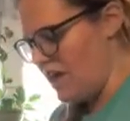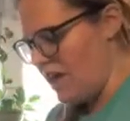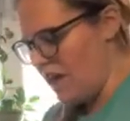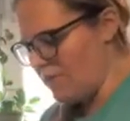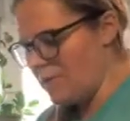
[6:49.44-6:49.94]

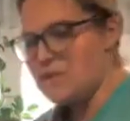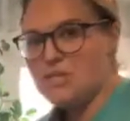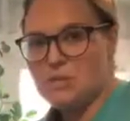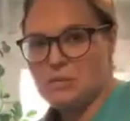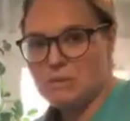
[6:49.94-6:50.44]
I'm always
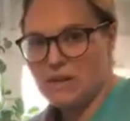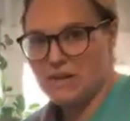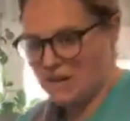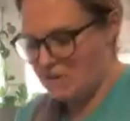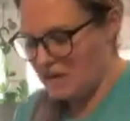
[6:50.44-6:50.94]
super
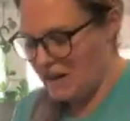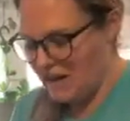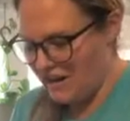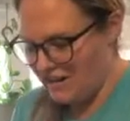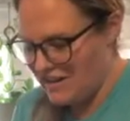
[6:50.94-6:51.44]
picky when
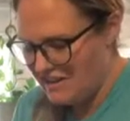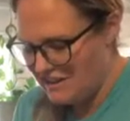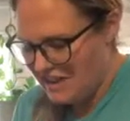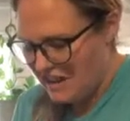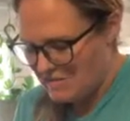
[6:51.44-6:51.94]
I
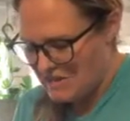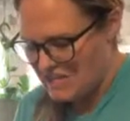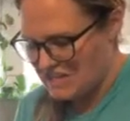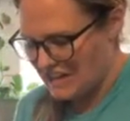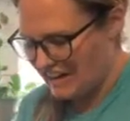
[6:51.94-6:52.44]
cut my
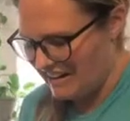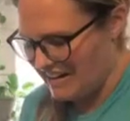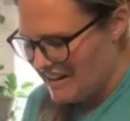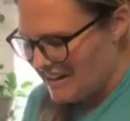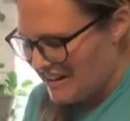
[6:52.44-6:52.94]
chicken.
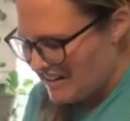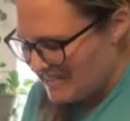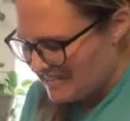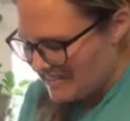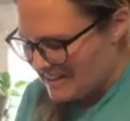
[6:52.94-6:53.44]
I
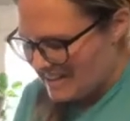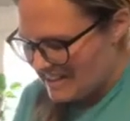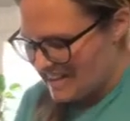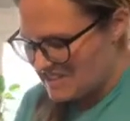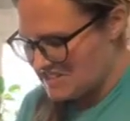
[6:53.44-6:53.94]
don't like the
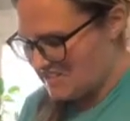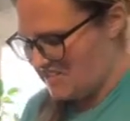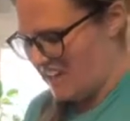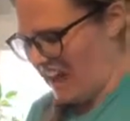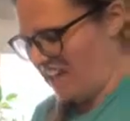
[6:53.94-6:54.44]
extra
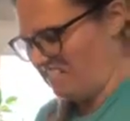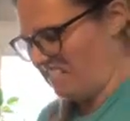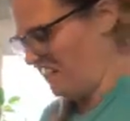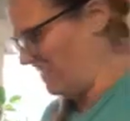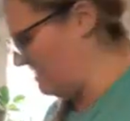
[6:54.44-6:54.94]
fat and
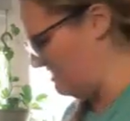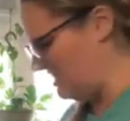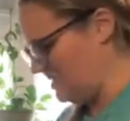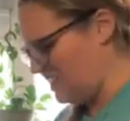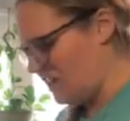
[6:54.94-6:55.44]
like
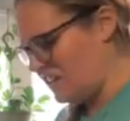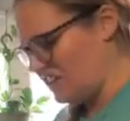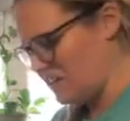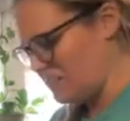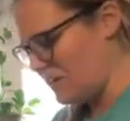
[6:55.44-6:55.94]

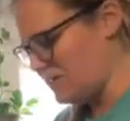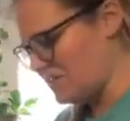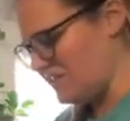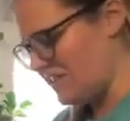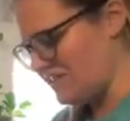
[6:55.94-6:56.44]
ugly parts
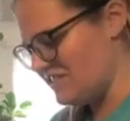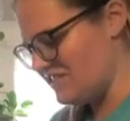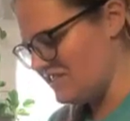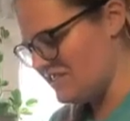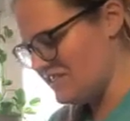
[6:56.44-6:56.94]
of it.
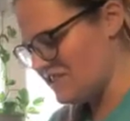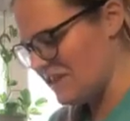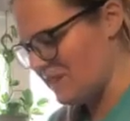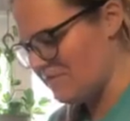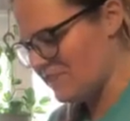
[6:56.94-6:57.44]

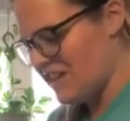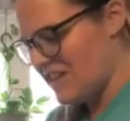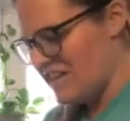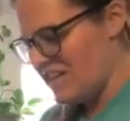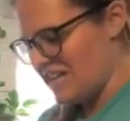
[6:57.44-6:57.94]
So
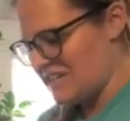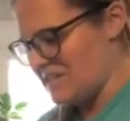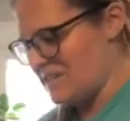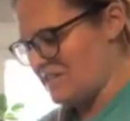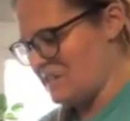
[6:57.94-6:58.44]

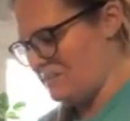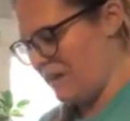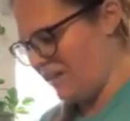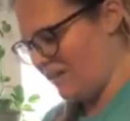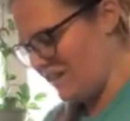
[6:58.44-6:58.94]
excuse
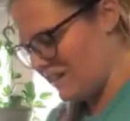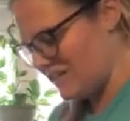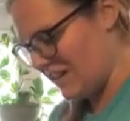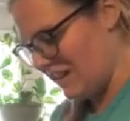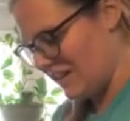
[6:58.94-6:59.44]
me as
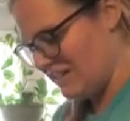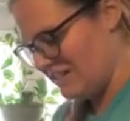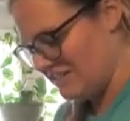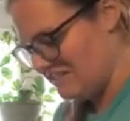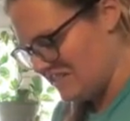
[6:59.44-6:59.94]
I
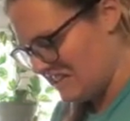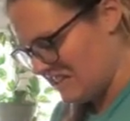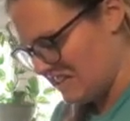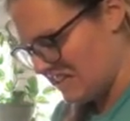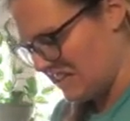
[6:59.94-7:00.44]

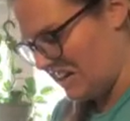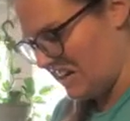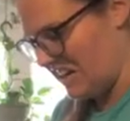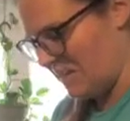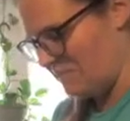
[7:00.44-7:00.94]
clean
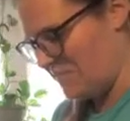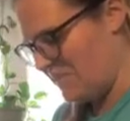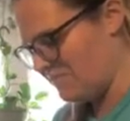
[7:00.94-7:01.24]
it up.